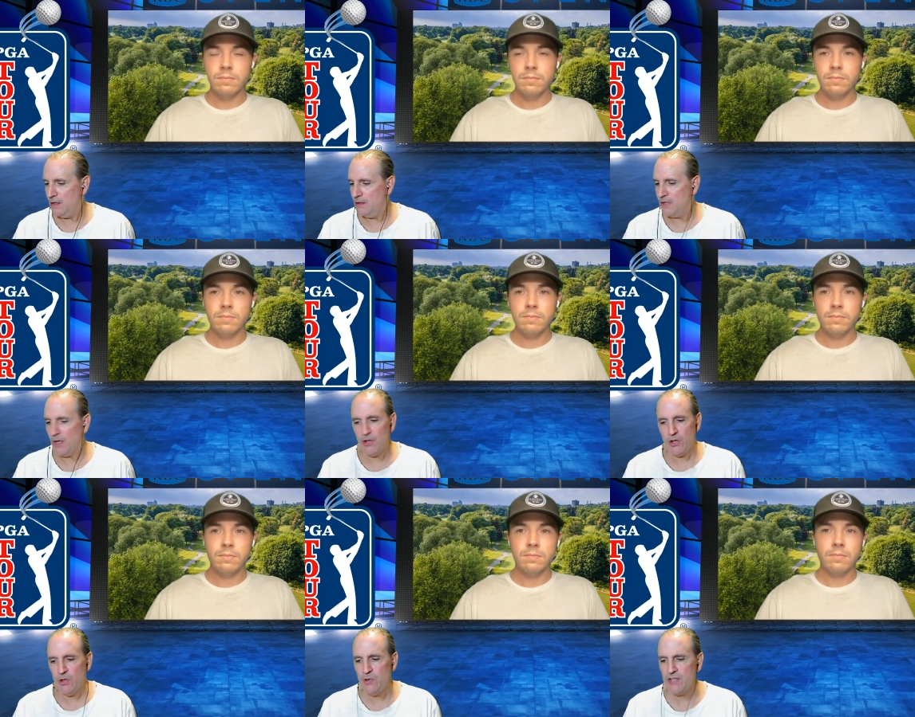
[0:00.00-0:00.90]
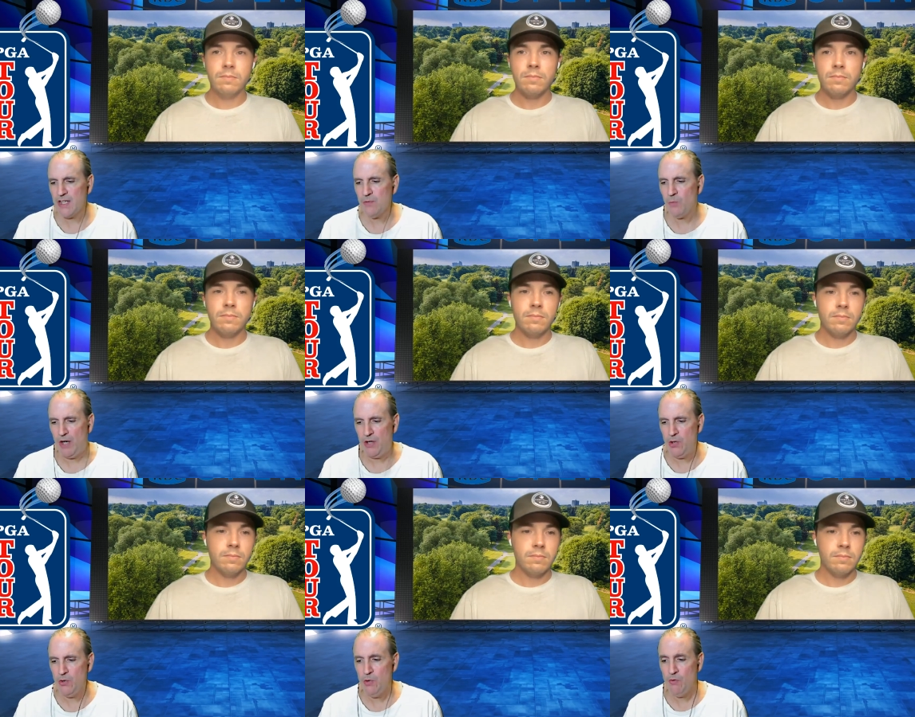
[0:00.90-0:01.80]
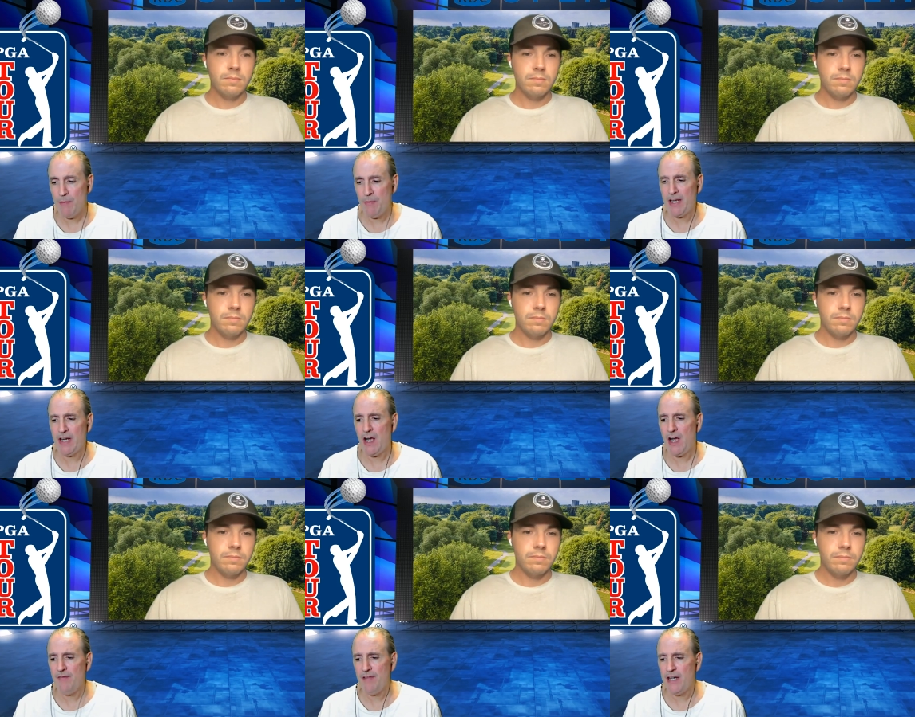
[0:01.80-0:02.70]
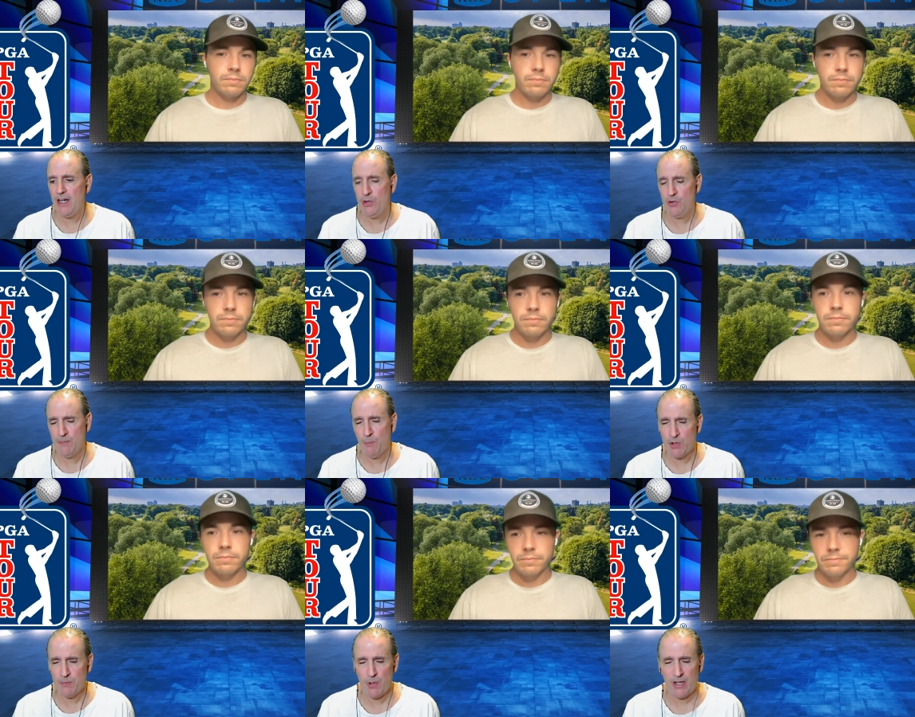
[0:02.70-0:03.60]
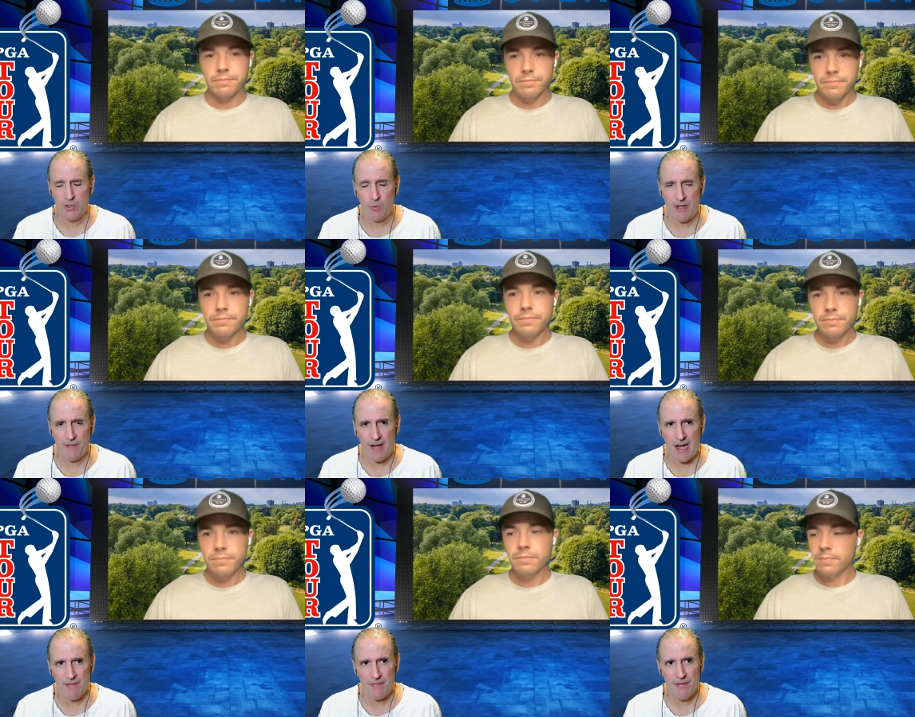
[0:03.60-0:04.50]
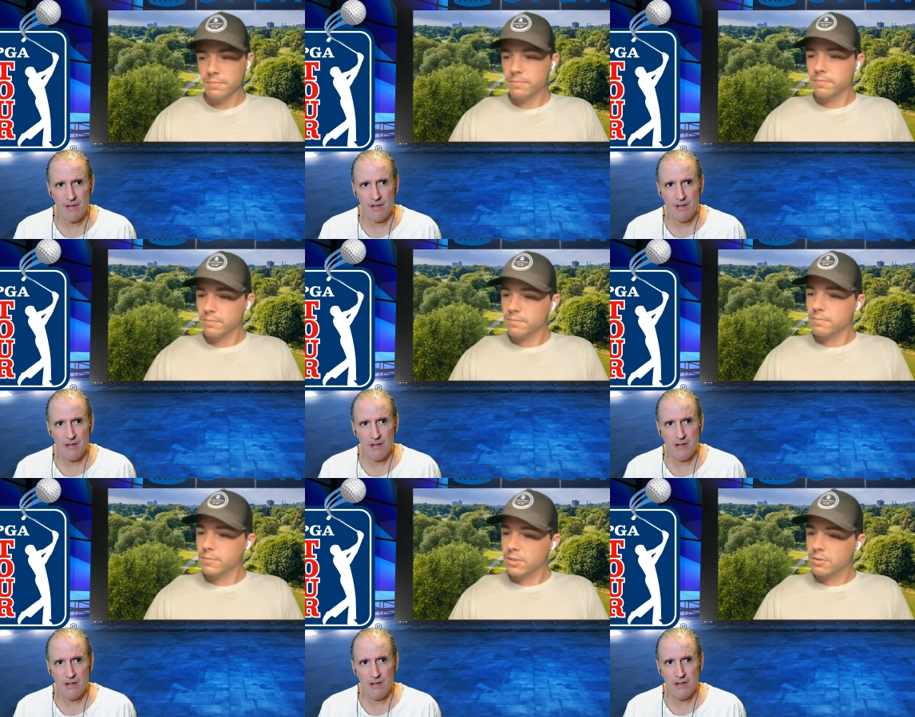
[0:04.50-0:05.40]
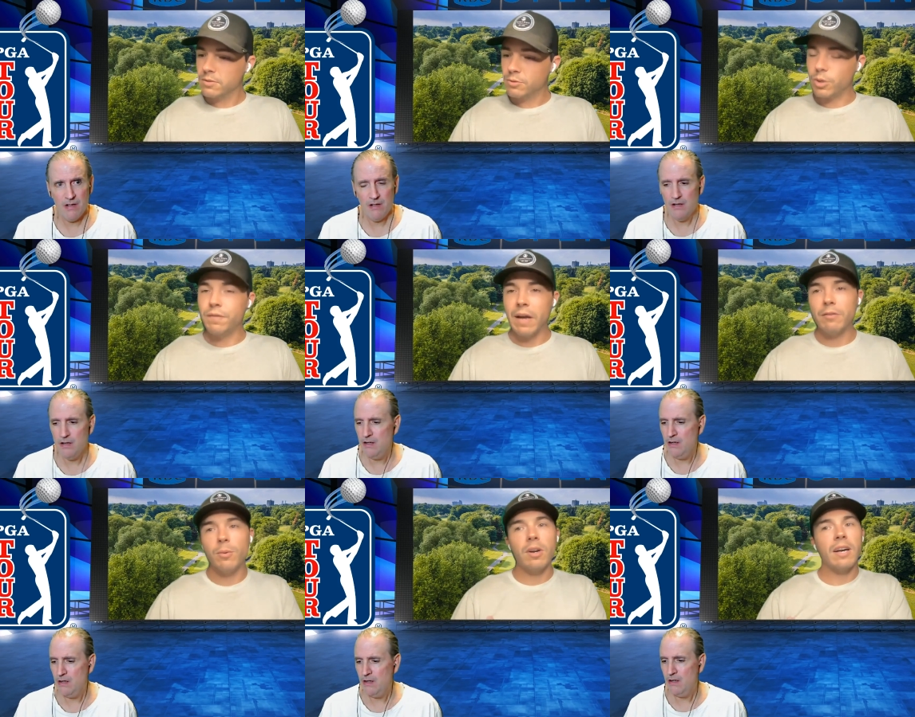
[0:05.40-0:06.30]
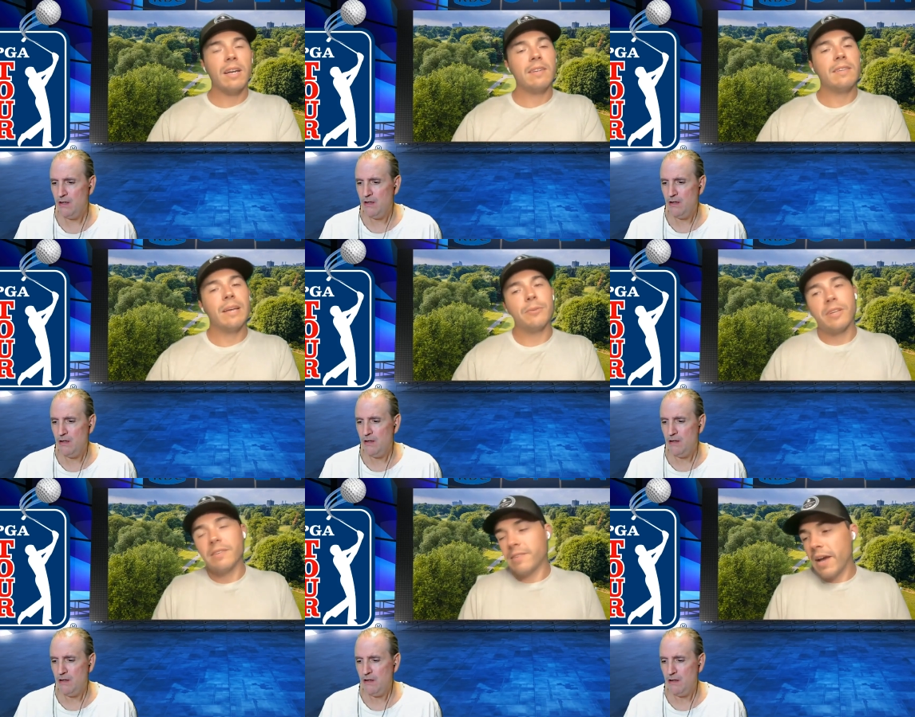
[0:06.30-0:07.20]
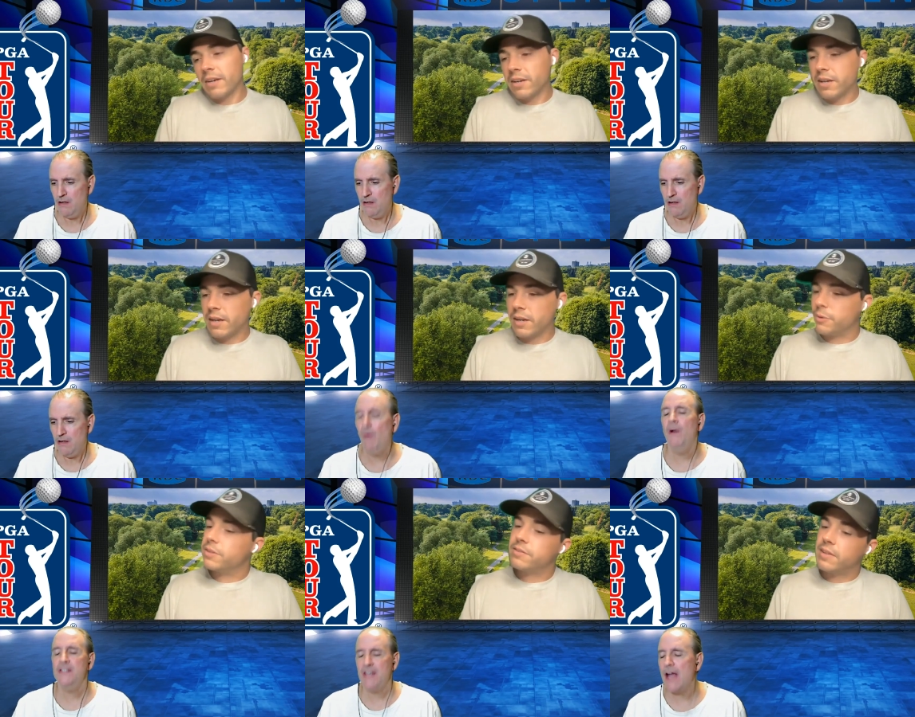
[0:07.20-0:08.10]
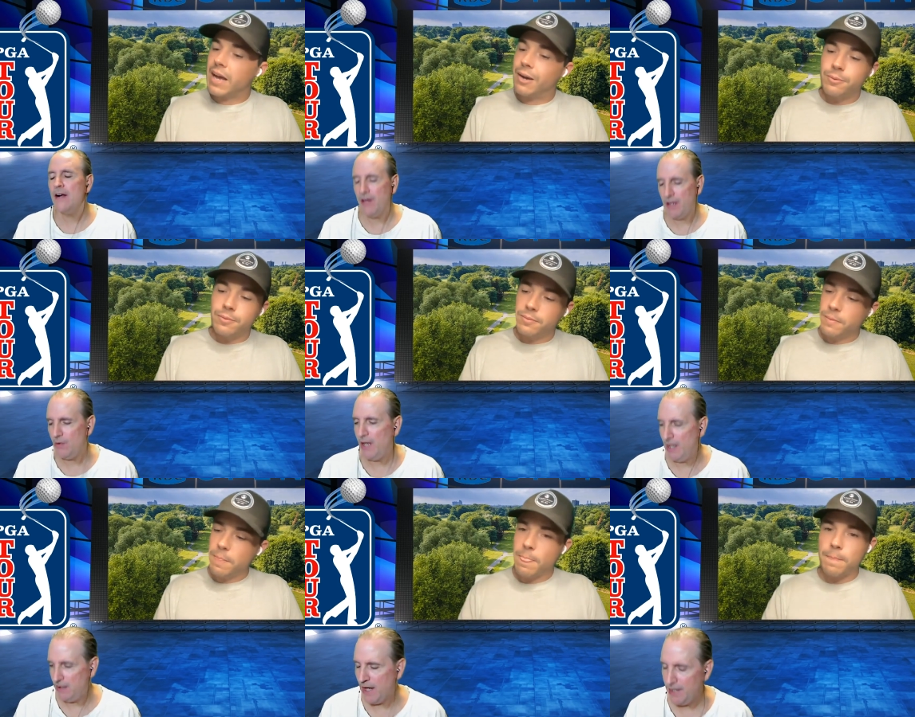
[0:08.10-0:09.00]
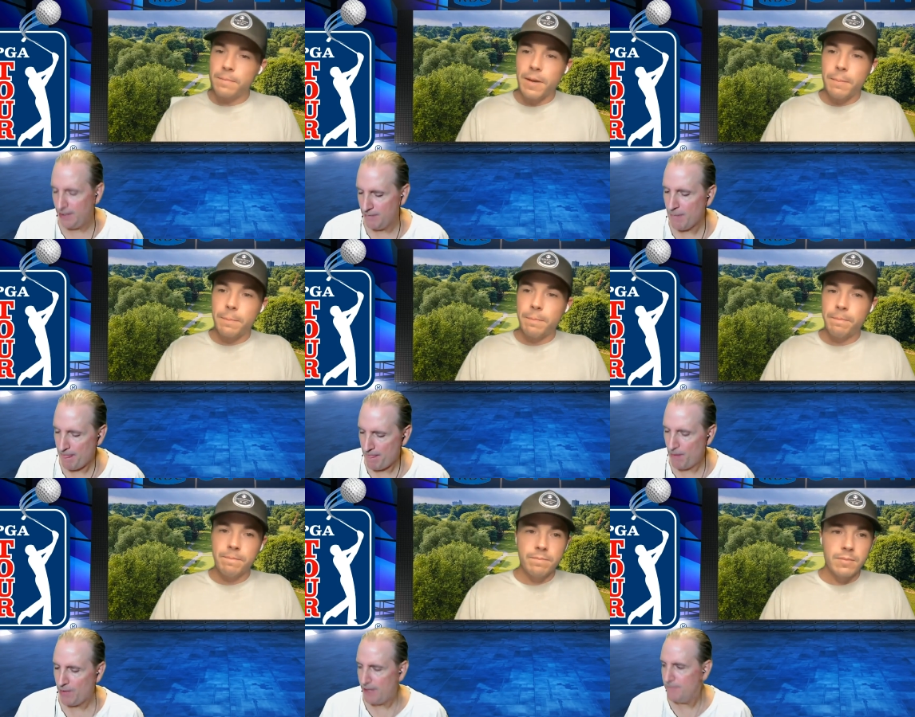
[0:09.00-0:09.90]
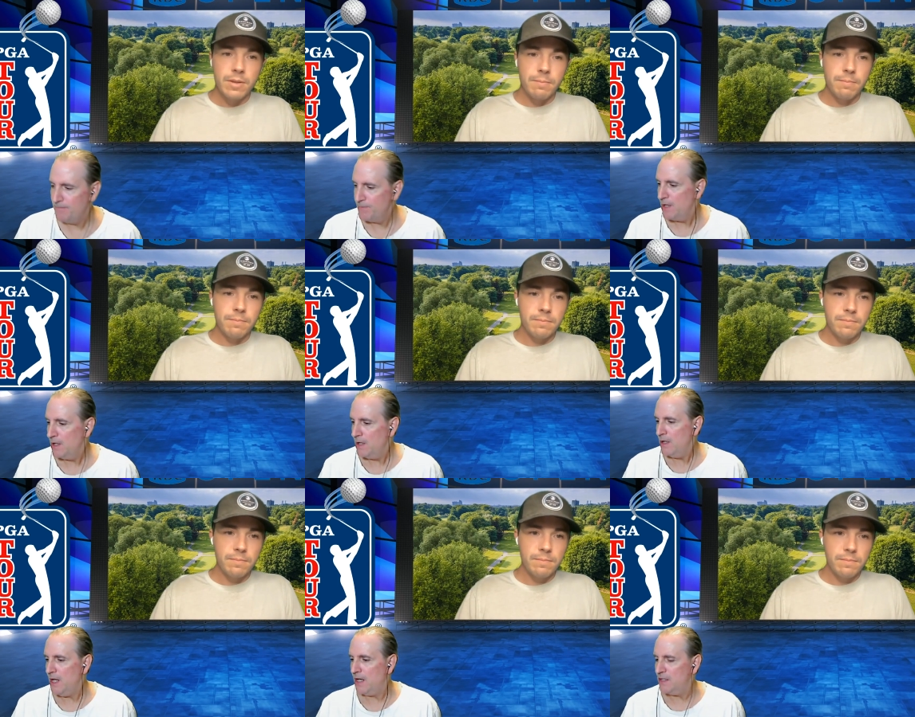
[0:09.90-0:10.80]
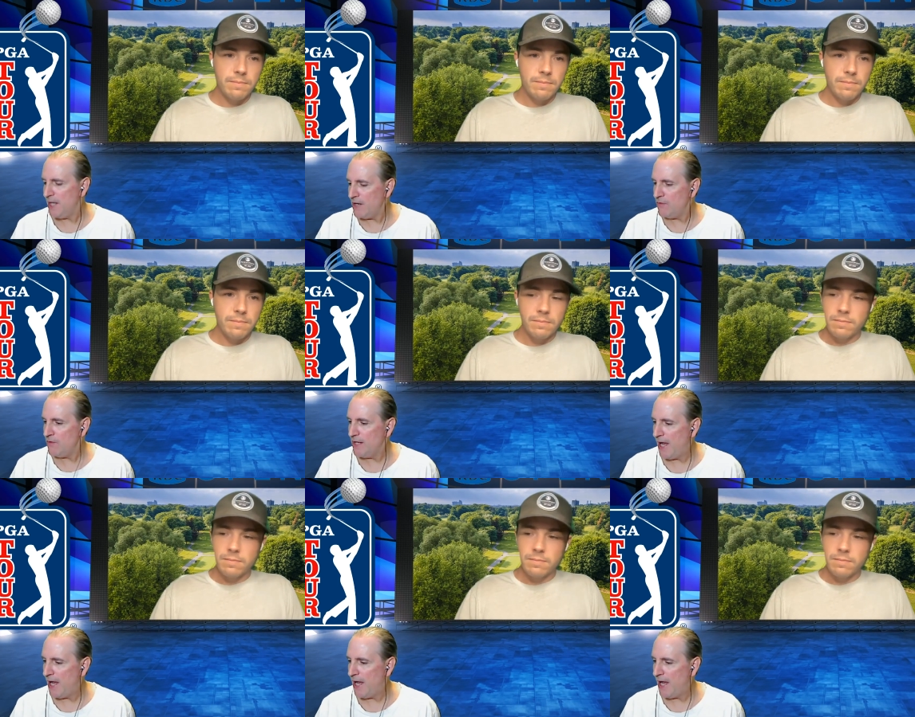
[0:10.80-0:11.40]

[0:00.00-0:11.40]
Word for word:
Speaker 1: Now you said what you you were able to get Hovland at your sports book at twenty five.
Speaker 2: 25 to 1 on
Speaker 1: that was on Saturday. Oh, on Saturday. Down. Okay, got it. Yep. Okay. Yep. Yeah, because I already